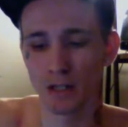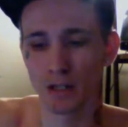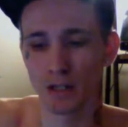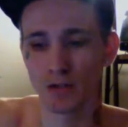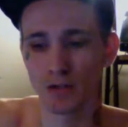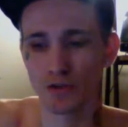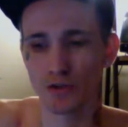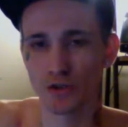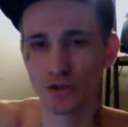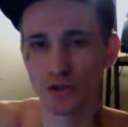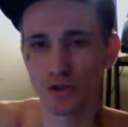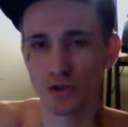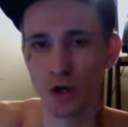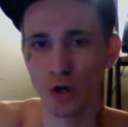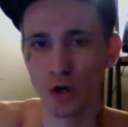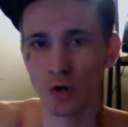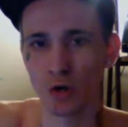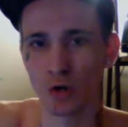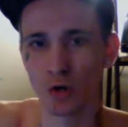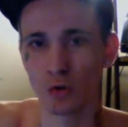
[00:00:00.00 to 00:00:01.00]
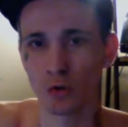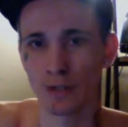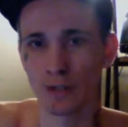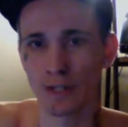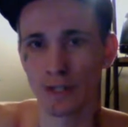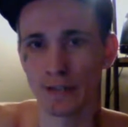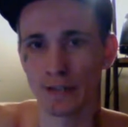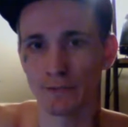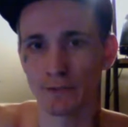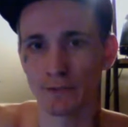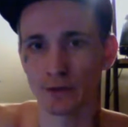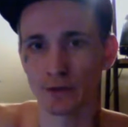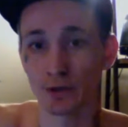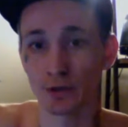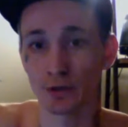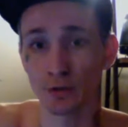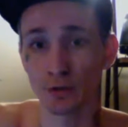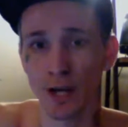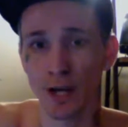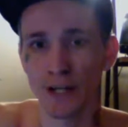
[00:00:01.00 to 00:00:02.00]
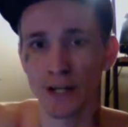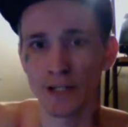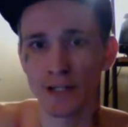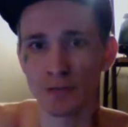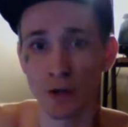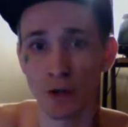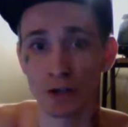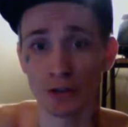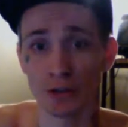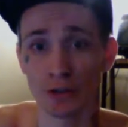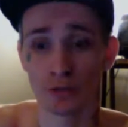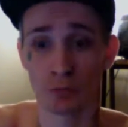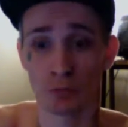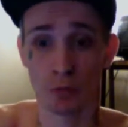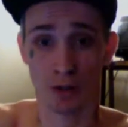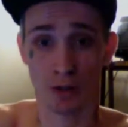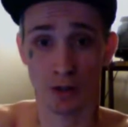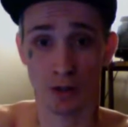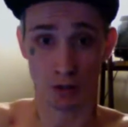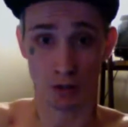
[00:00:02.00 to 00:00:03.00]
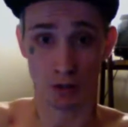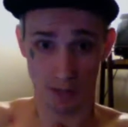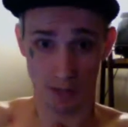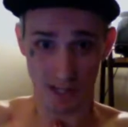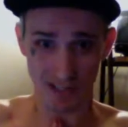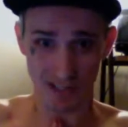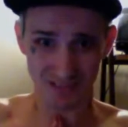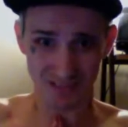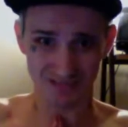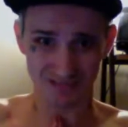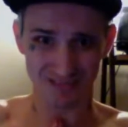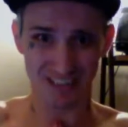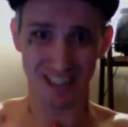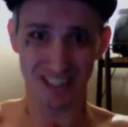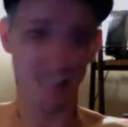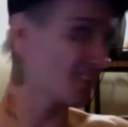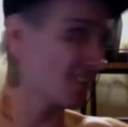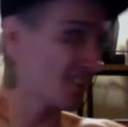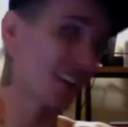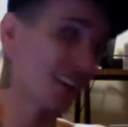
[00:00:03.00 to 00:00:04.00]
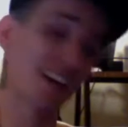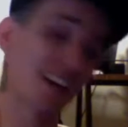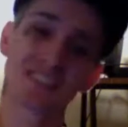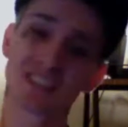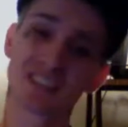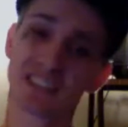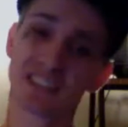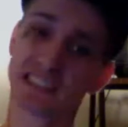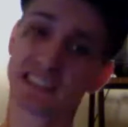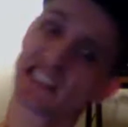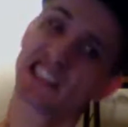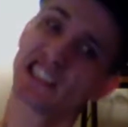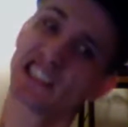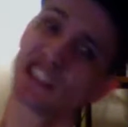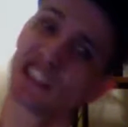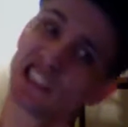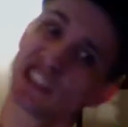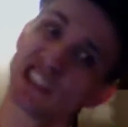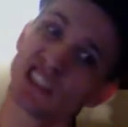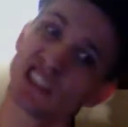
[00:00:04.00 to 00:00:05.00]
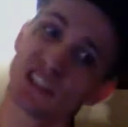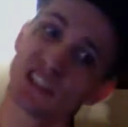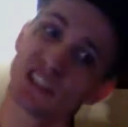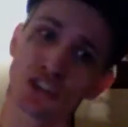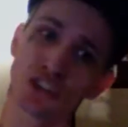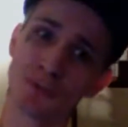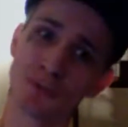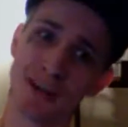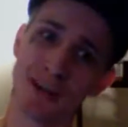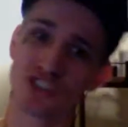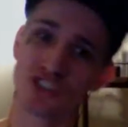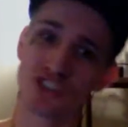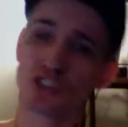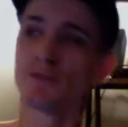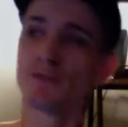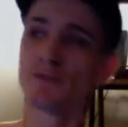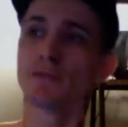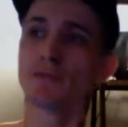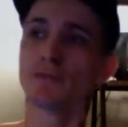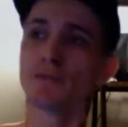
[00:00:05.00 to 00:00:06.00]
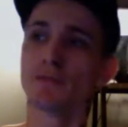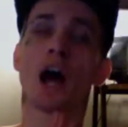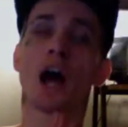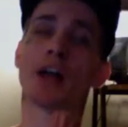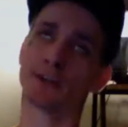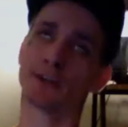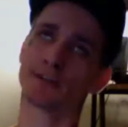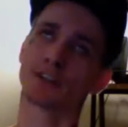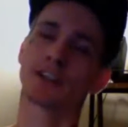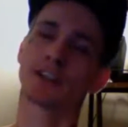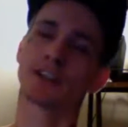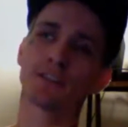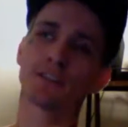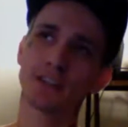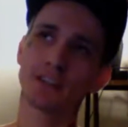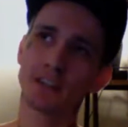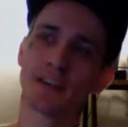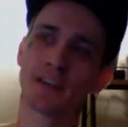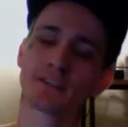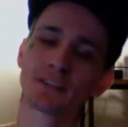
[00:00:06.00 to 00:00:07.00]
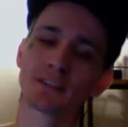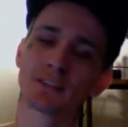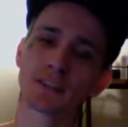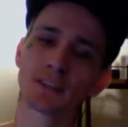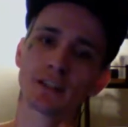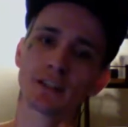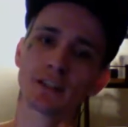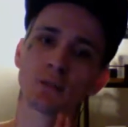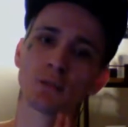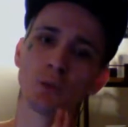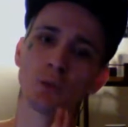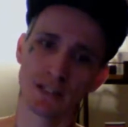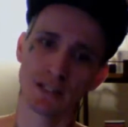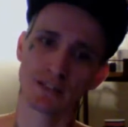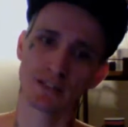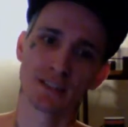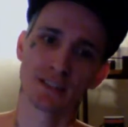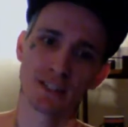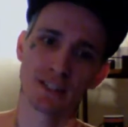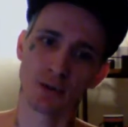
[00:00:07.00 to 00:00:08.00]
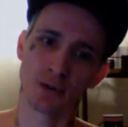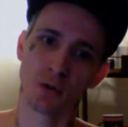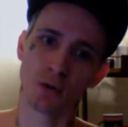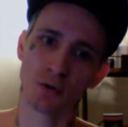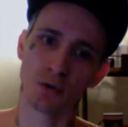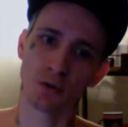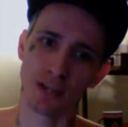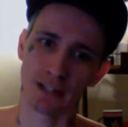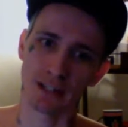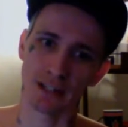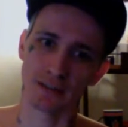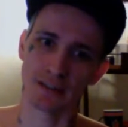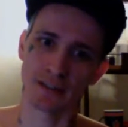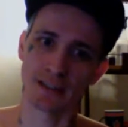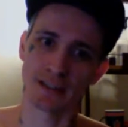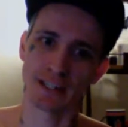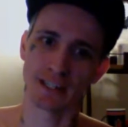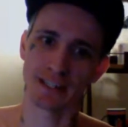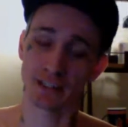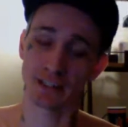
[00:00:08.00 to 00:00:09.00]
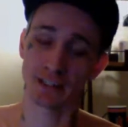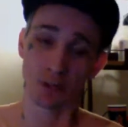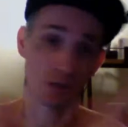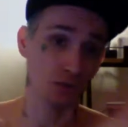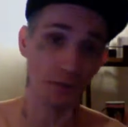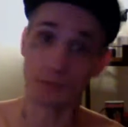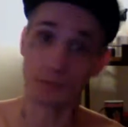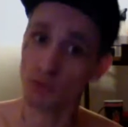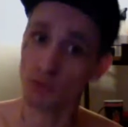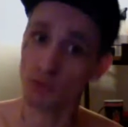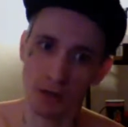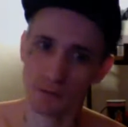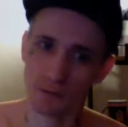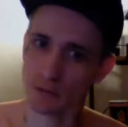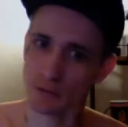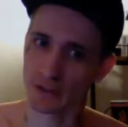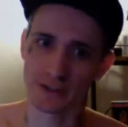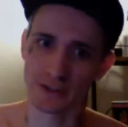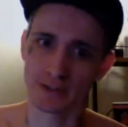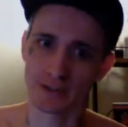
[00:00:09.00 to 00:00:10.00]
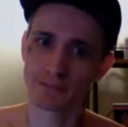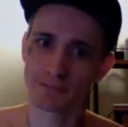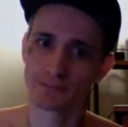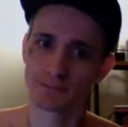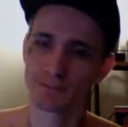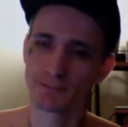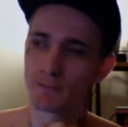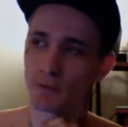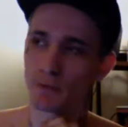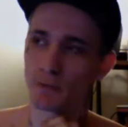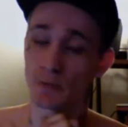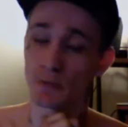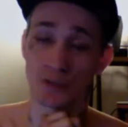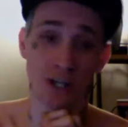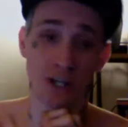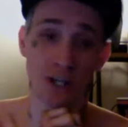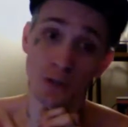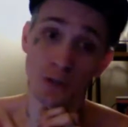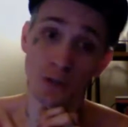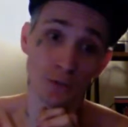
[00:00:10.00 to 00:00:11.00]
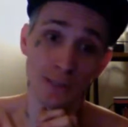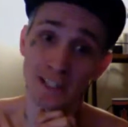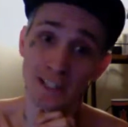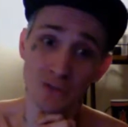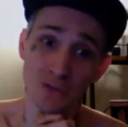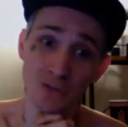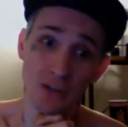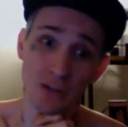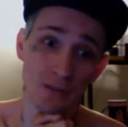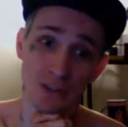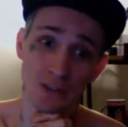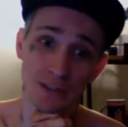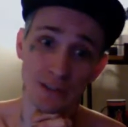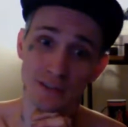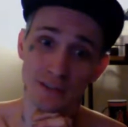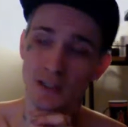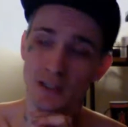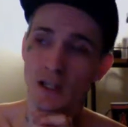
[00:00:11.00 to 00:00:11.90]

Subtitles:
So if you guys want it your way, the left of the left, too much. If the left of the left wins this whole thing and they think Donald Trump's wrong for this, which I don't think he's wrong for this,